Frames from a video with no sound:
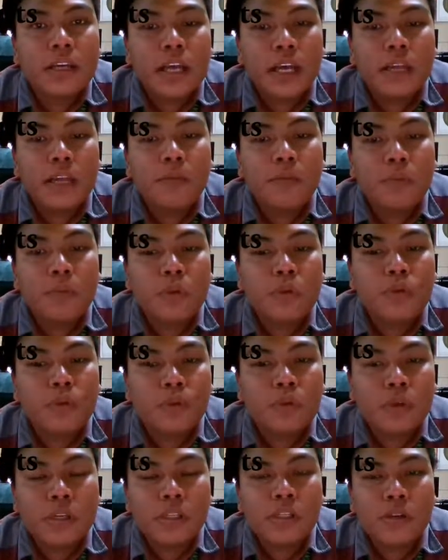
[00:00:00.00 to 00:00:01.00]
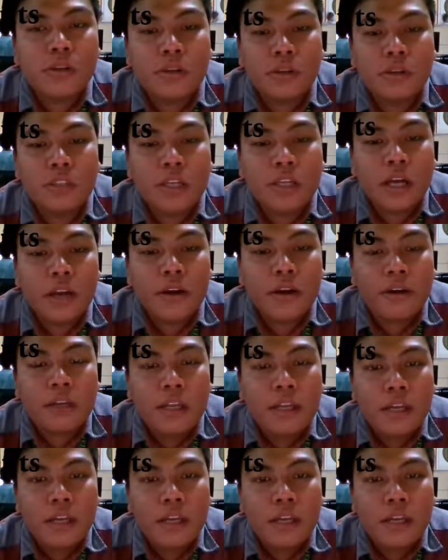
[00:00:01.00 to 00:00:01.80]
and blue is cold current.